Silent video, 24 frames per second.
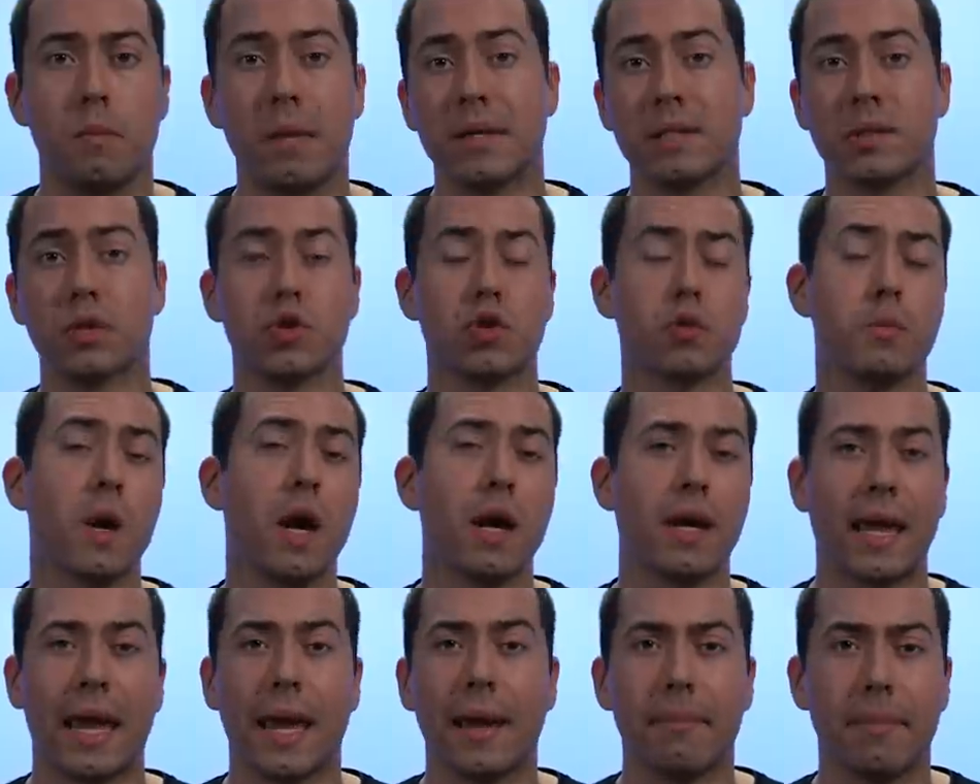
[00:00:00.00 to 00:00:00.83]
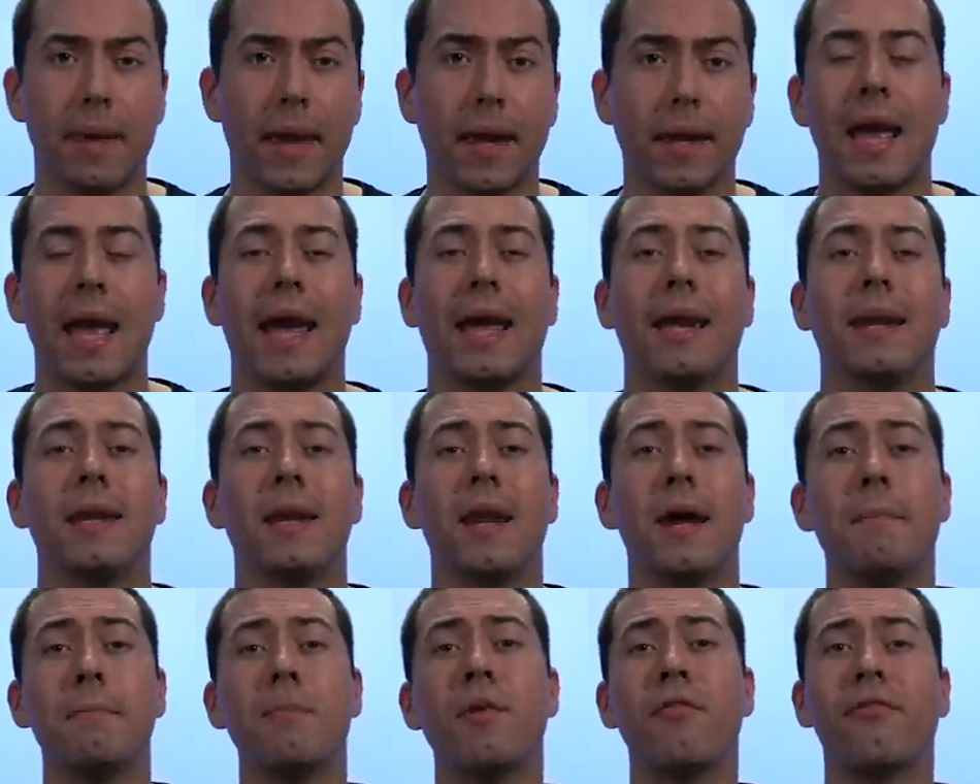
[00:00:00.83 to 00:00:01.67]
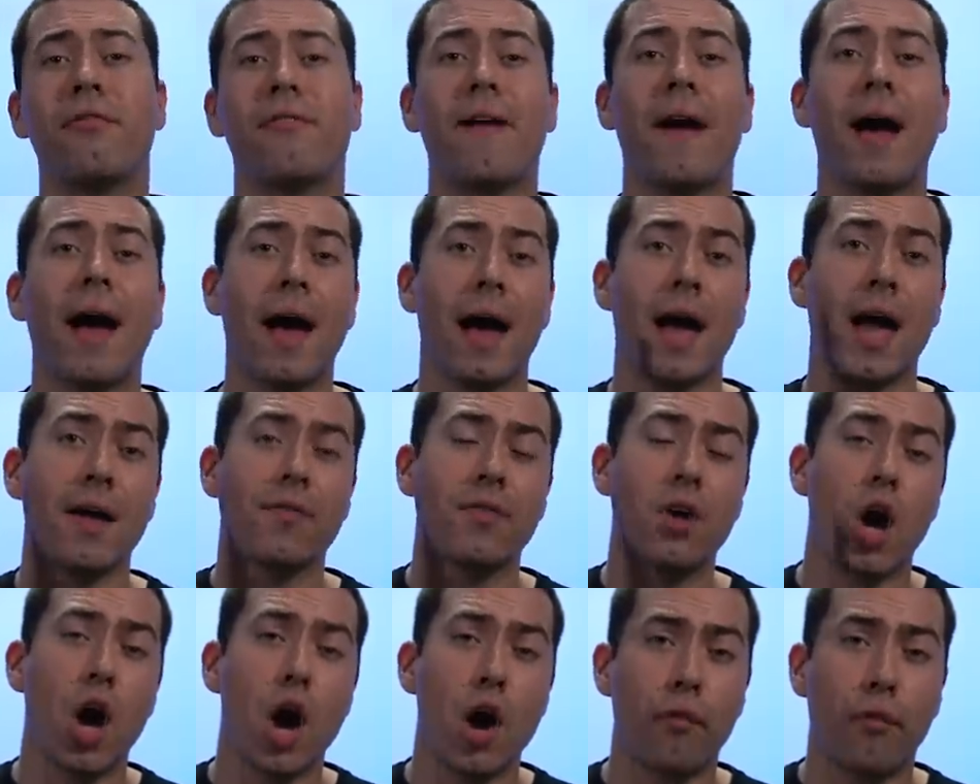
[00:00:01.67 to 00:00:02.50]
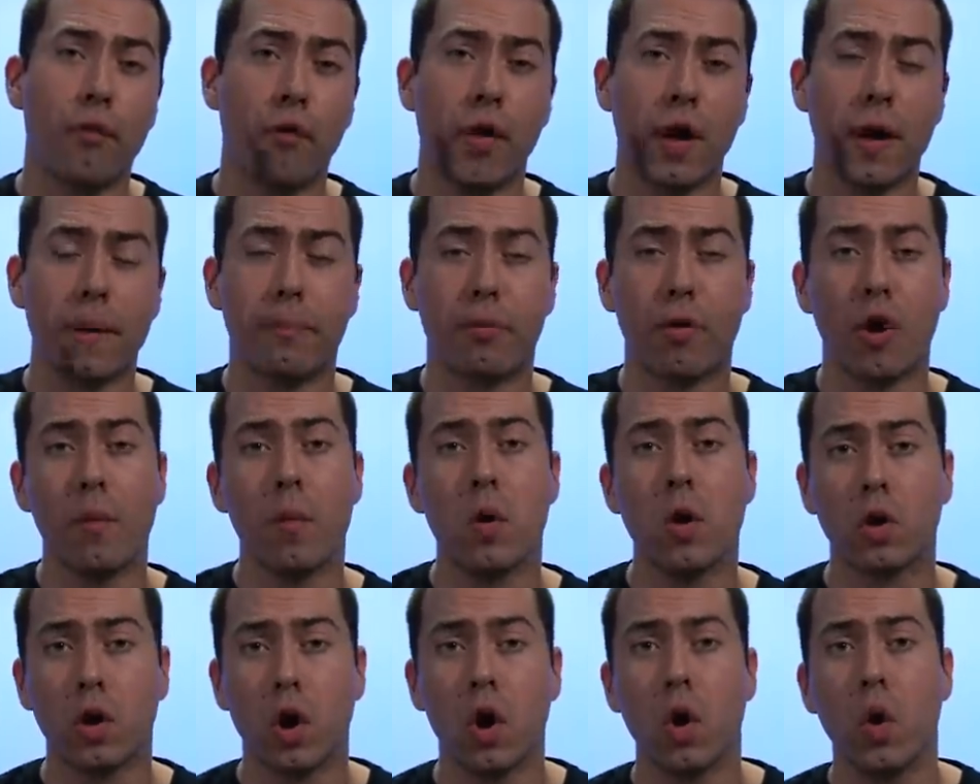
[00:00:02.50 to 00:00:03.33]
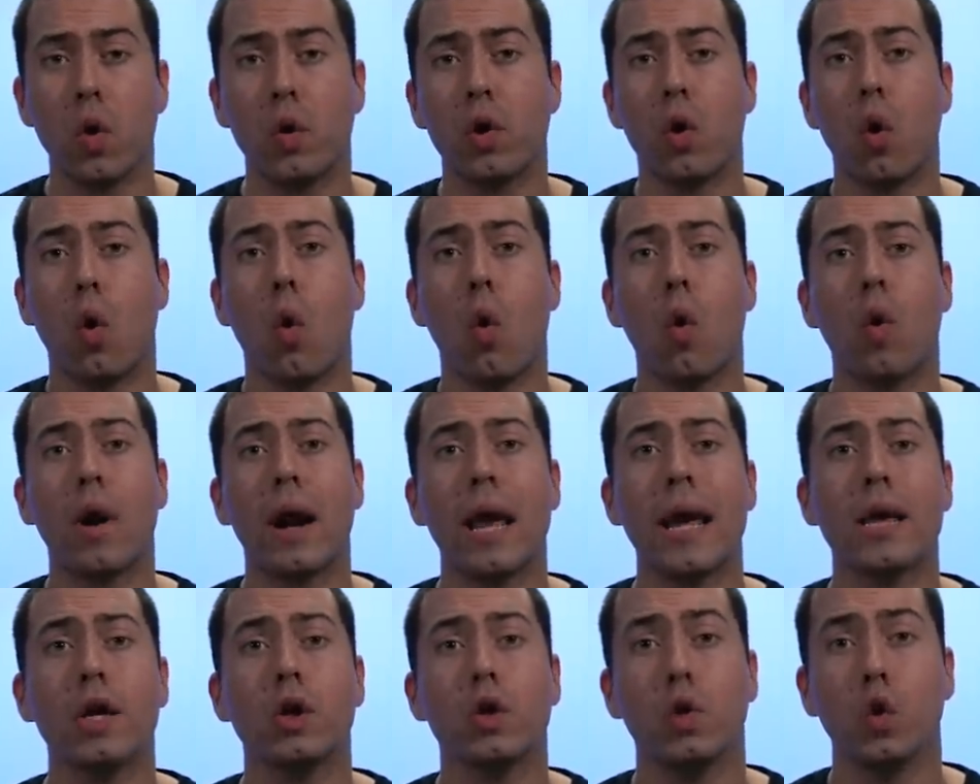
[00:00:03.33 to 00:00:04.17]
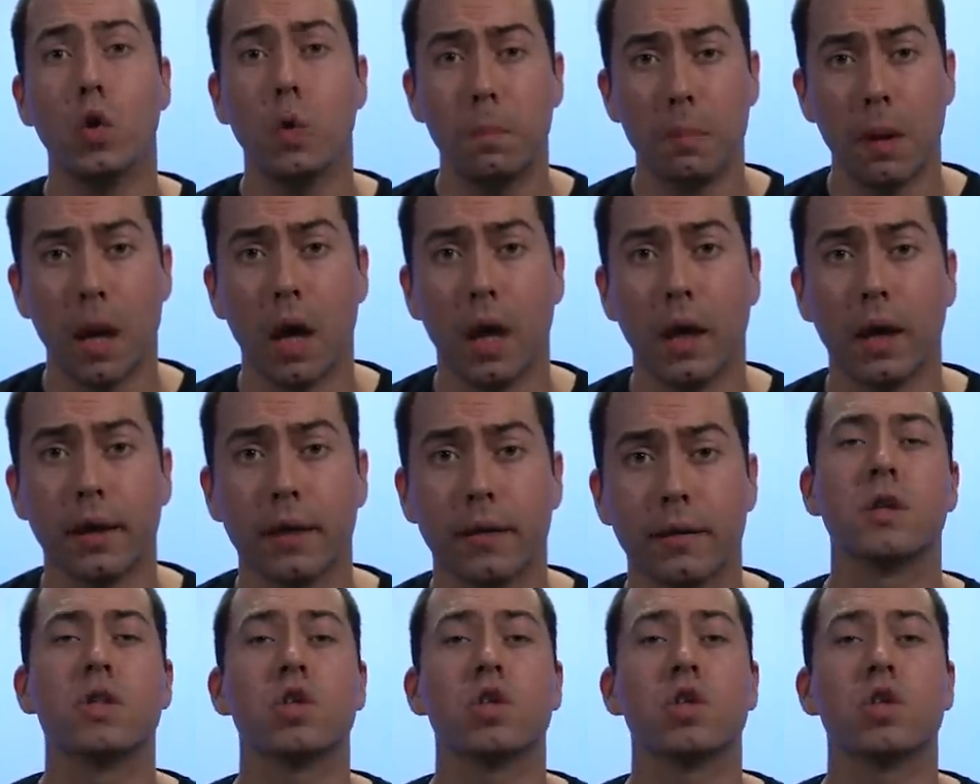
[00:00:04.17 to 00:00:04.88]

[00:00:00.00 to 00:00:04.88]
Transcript: messenger bot campaign. And number 5, offer a promo code or a coupon.